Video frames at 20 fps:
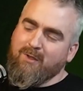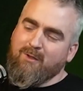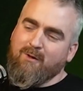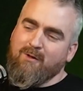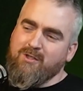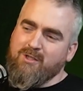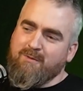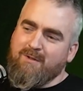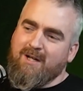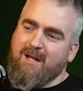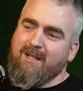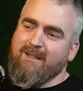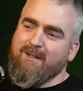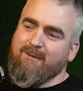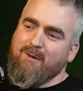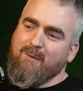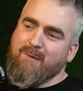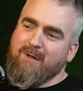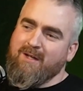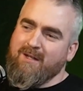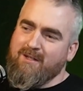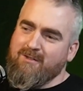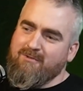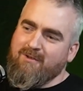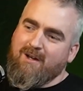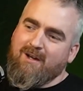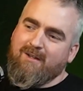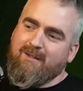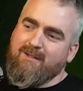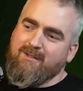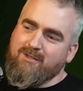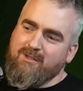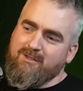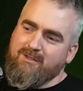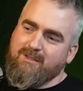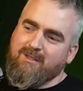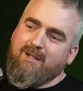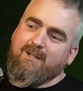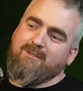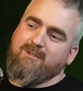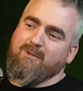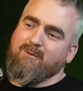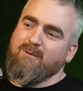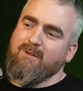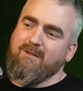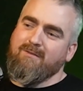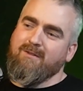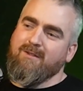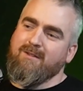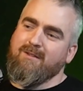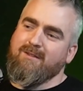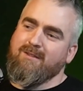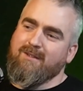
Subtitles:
because you're an adult apprentice rather than just a school leaver?